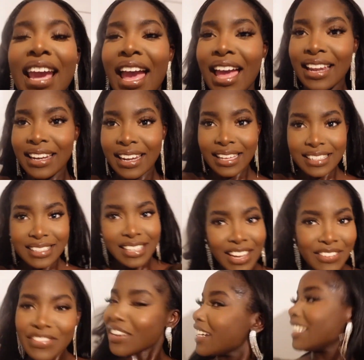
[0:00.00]
yeah, let's
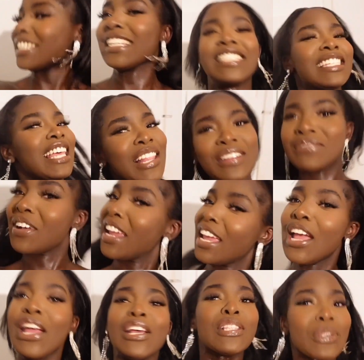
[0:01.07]
get ready to celebrate
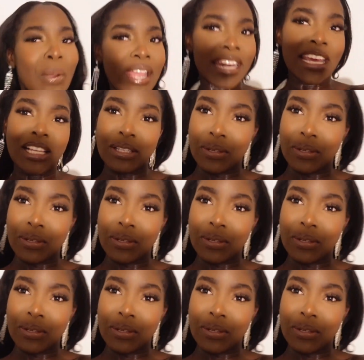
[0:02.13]
twenty